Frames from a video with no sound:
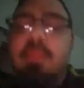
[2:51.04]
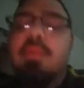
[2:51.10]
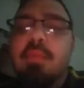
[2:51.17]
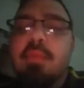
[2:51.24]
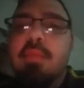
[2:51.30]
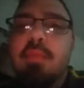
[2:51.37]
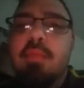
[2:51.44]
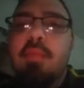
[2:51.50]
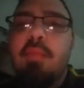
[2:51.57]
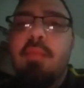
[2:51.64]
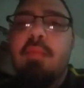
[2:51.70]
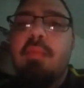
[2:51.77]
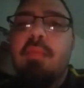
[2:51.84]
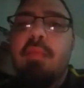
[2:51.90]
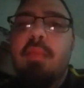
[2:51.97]

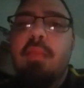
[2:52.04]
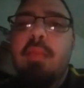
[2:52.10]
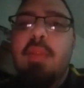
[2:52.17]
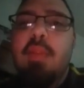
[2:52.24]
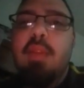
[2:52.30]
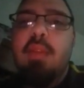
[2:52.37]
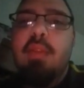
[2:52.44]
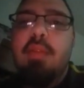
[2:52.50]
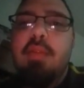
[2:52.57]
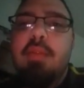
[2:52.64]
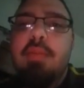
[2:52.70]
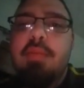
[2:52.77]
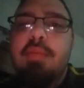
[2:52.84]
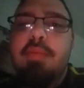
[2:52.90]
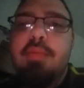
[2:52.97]

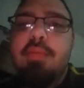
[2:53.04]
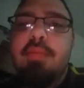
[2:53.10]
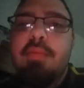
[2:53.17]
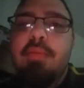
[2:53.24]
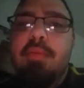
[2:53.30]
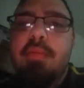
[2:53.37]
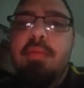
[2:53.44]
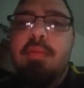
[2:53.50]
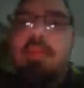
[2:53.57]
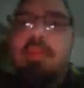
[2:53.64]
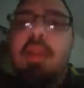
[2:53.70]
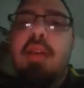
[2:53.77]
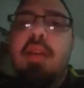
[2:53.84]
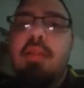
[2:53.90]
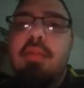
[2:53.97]

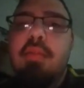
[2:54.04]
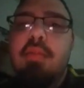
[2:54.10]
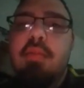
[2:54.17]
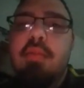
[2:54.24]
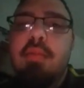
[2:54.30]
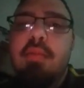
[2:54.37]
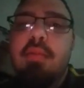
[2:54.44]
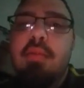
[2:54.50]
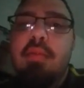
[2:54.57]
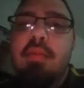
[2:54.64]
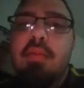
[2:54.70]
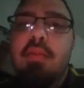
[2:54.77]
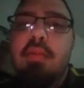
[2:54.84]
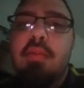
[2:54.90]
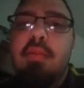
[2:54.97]

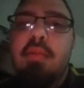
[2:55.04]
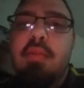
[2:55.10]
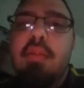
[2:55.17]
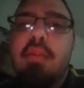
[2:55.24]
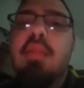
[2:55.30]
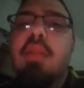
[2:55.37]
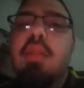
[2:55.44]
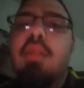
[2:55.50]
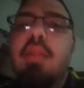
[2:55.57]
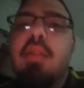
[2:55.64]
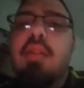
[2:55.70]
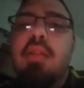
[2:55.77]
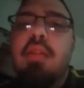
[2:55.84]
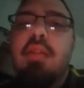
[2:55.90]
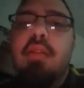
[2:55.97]

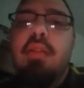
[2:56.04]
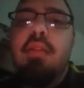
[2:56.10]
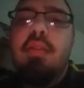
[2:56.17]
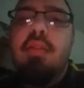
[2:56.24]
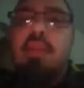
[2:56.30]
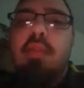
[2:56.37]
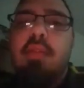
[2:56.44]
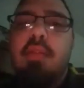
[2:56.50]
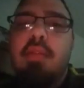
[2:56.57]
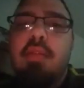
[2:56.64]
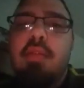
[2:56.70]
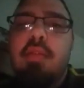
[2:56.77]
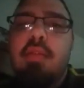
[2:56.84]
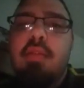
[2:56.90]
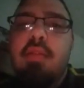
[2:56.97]

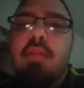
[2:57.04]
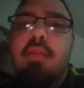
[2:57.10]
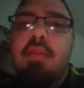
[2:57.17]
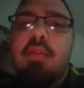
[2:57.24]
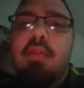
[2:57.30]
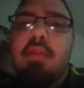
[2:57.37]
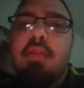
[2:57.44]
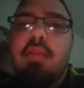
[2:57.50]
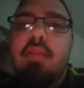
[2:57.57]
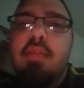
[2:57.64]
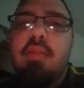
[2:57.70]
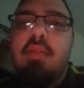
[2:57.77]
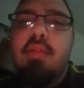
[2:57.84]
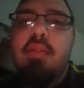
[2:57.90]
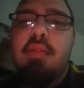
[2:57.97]

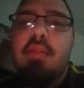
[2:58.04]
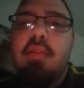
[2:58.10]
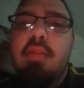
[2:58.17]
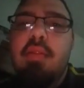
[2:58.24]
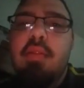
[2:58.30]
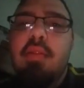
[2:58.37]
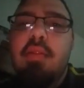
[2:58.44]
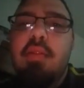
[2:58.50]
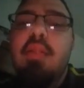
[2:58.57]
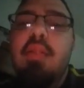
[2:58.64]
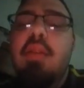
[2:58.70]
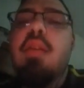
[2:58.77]
[no speech]